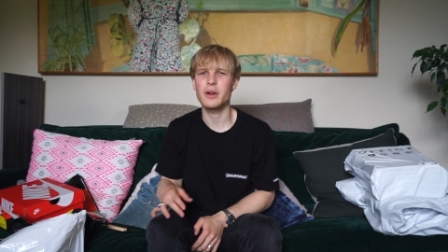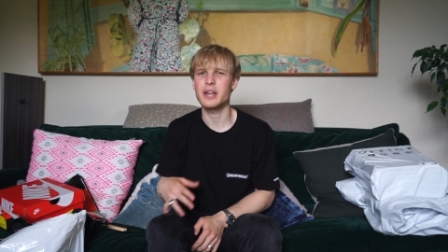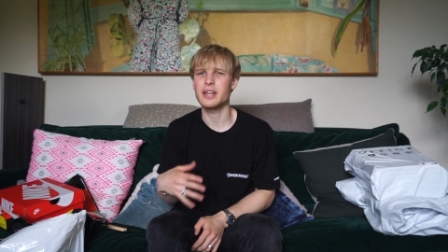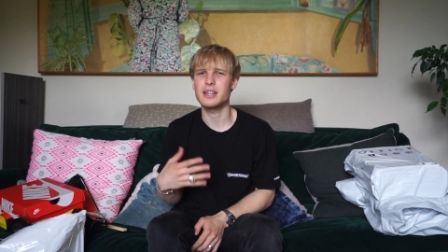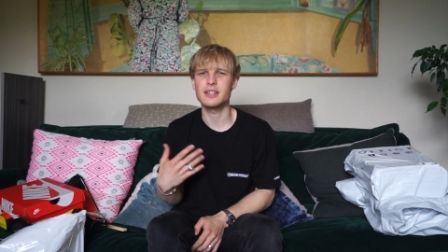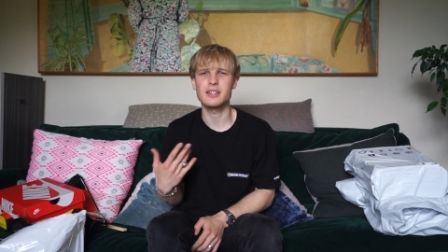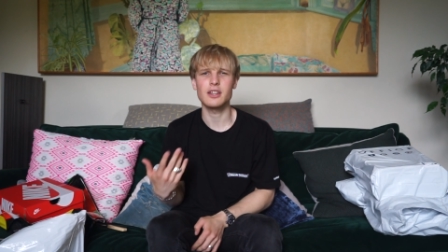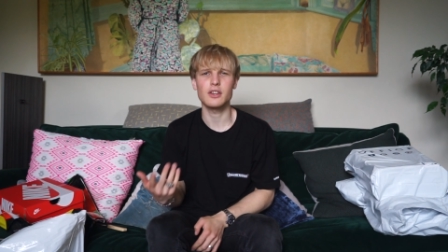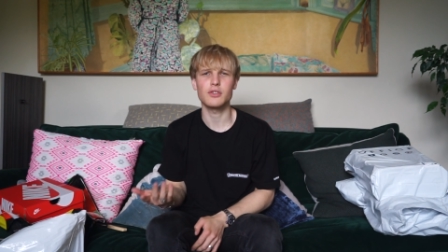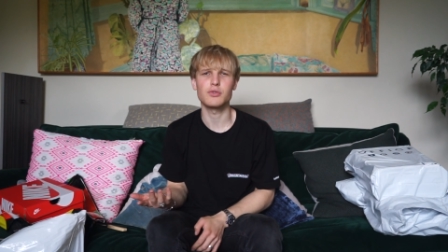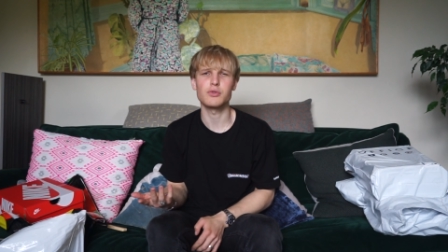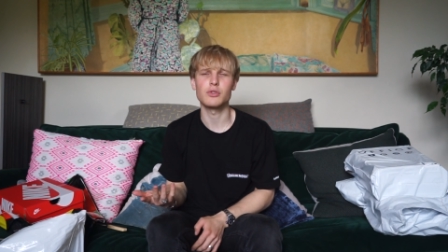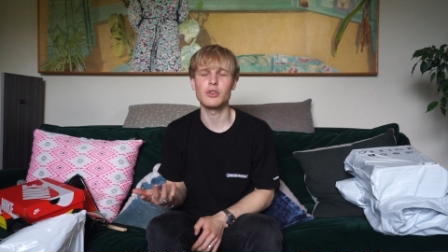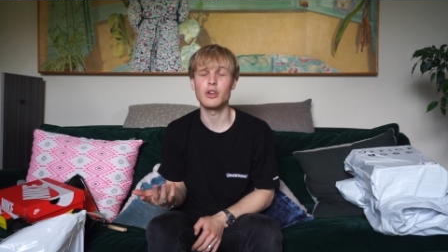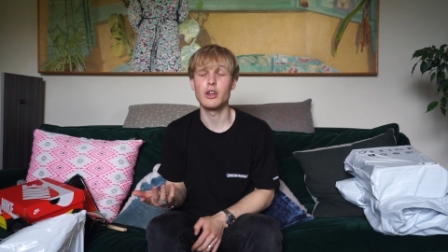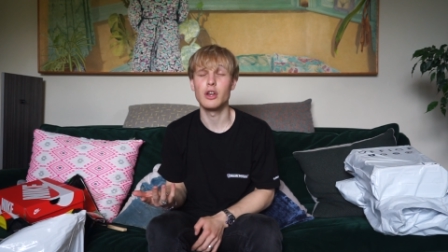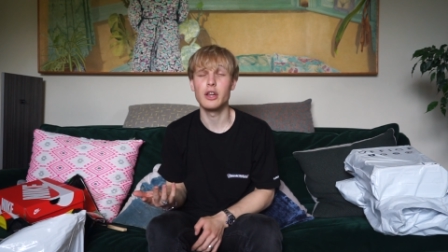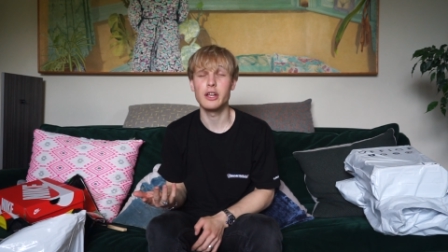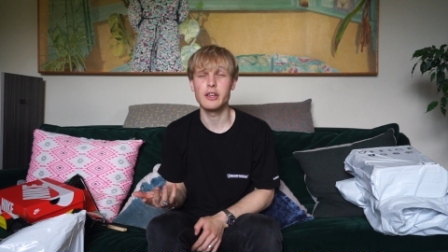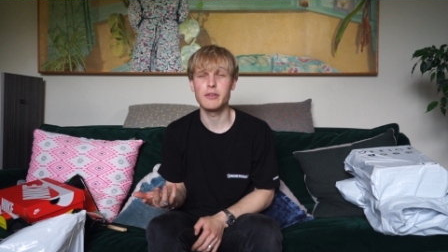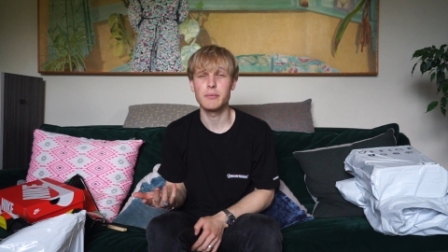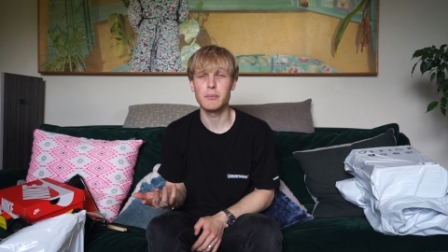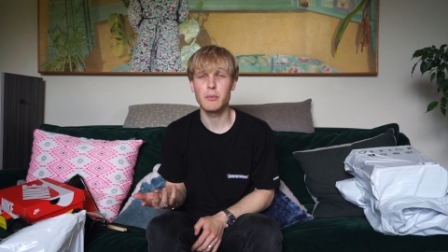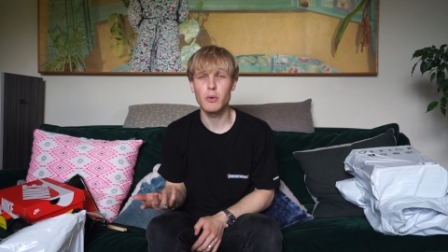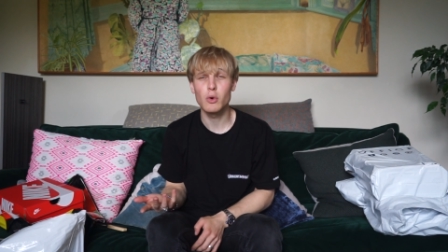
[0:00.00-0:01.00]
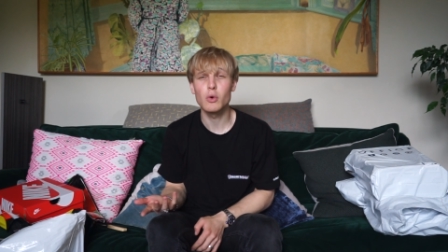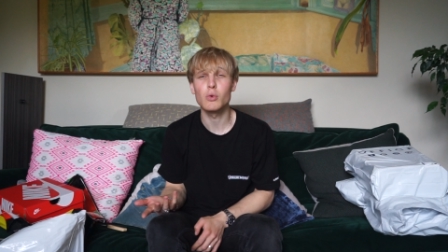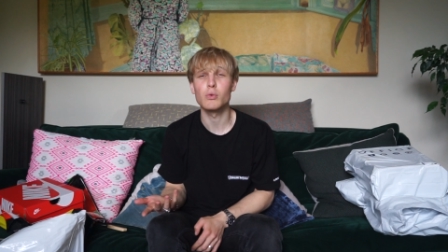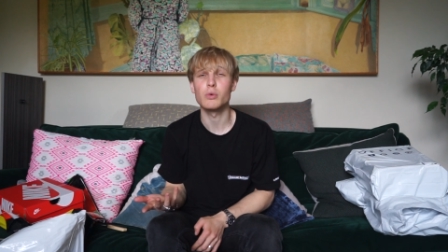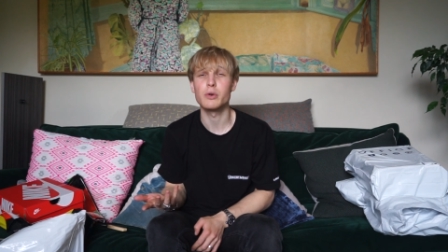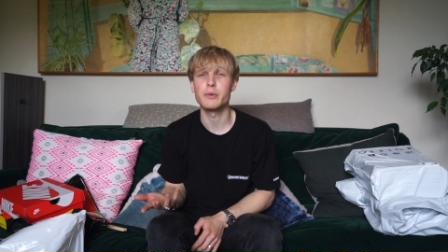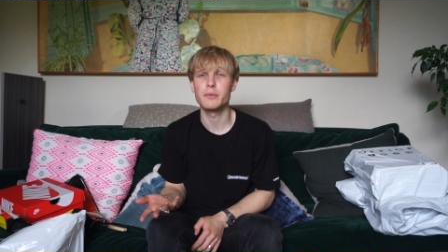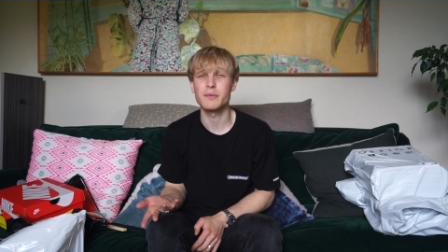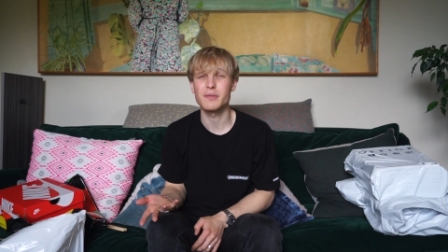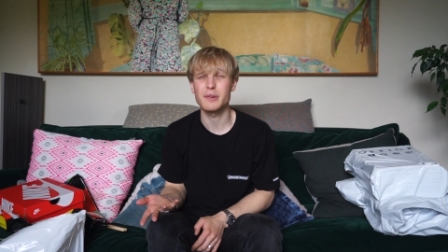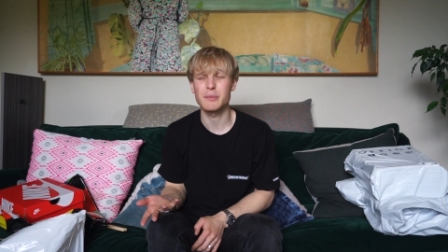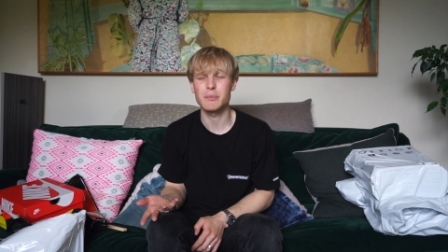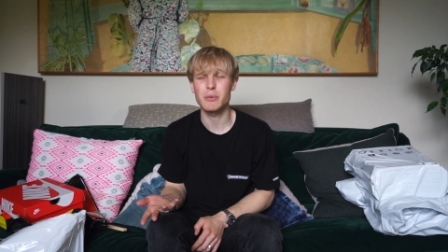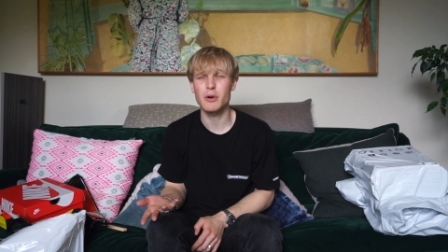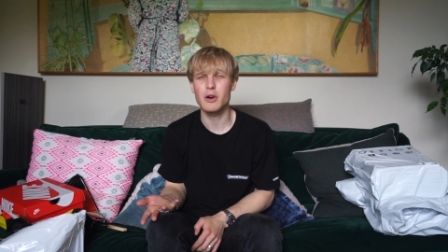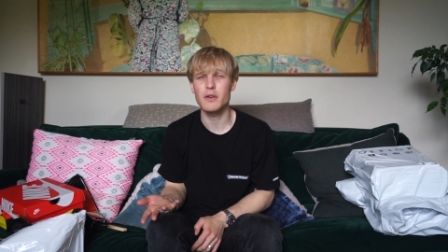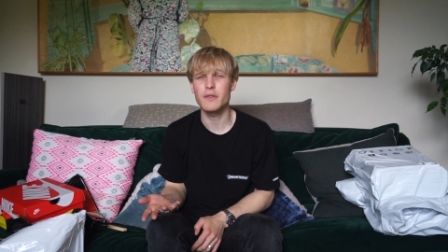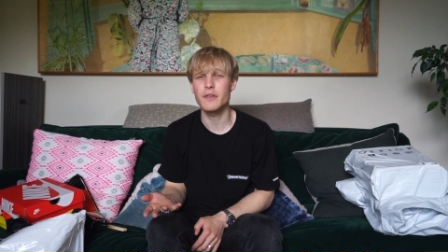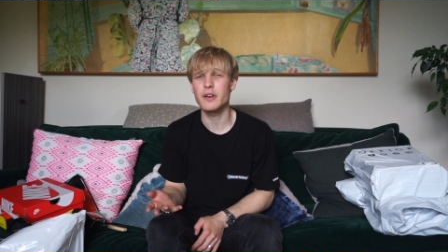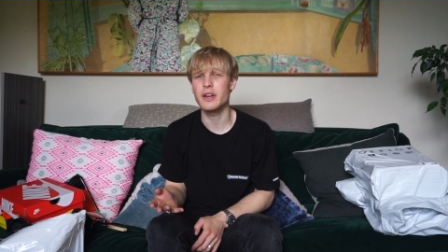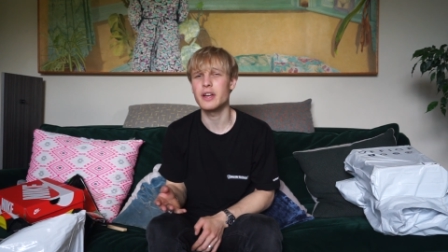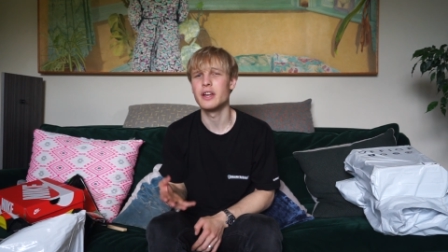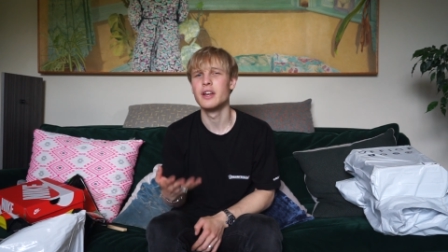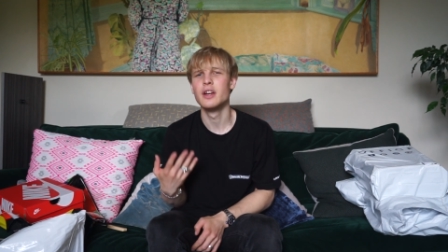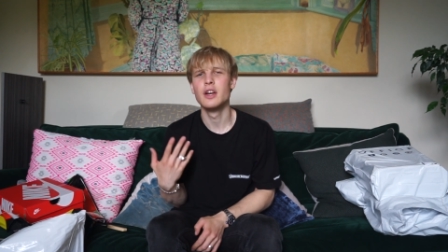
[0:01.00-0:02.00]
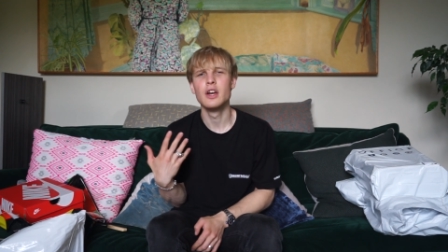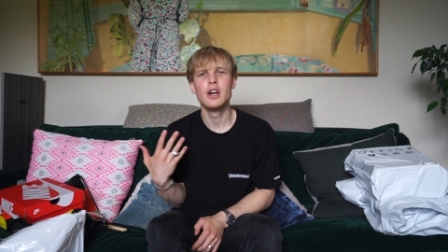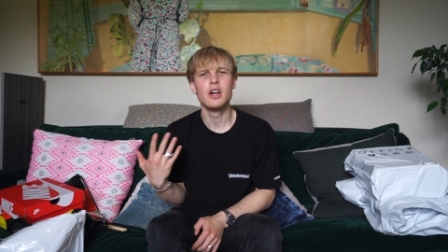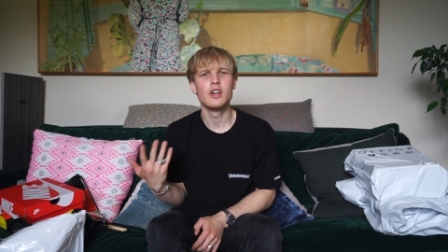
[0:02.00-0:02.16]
it does leave more room for profit.